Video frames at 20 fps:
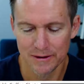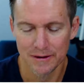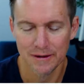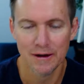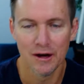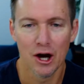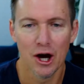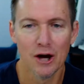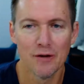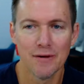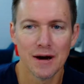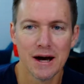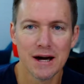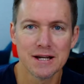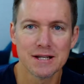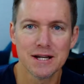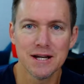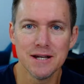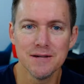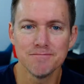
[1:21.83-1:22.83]
over
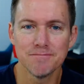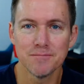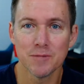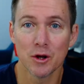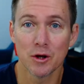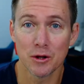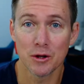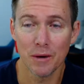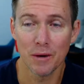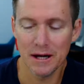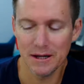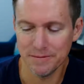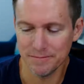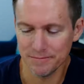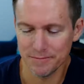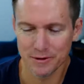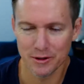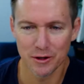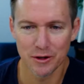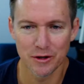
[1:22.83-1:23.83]
18 along the way.
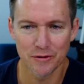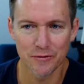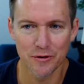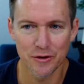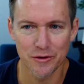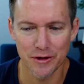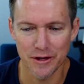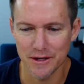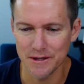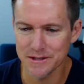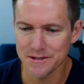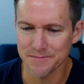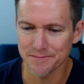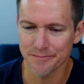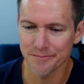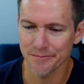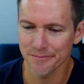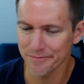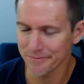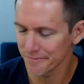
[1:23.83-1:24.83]
Learned a few things
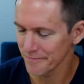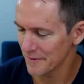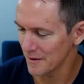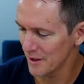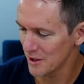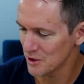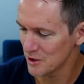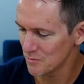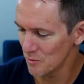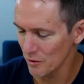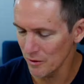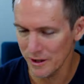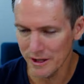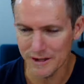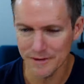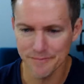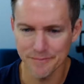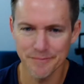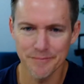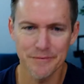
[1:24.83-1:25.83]
each morning.
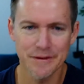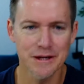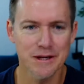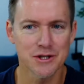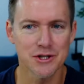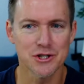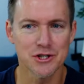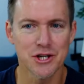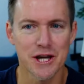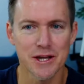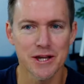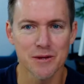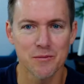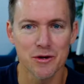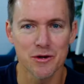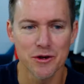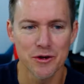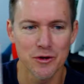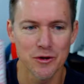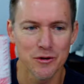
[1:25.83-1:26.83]
Get to share them
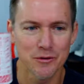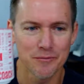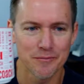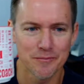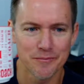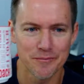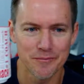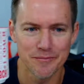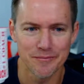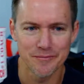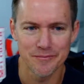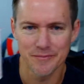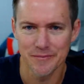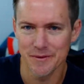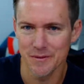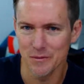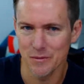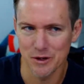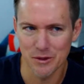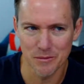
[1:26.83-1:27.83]
with you
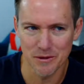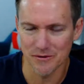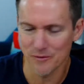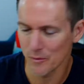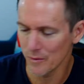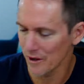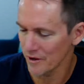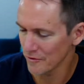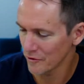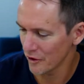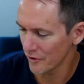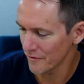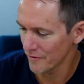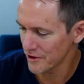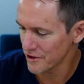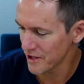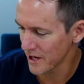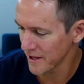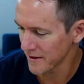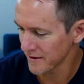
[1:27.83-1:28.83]
with a bit of a wealth coffee
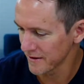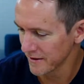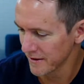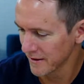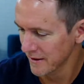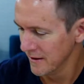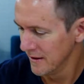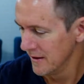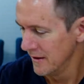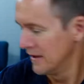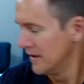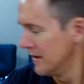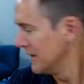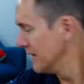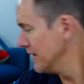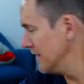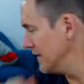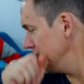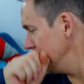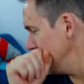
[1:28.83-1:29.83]
chat.
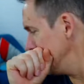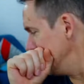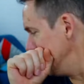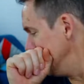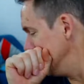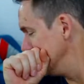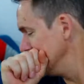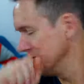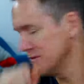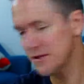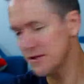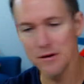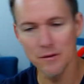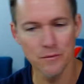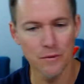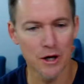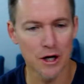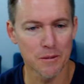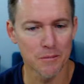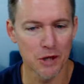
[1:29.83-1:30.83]
So,
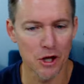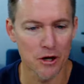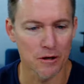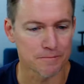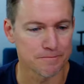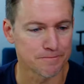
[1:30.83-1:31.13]
welcome along.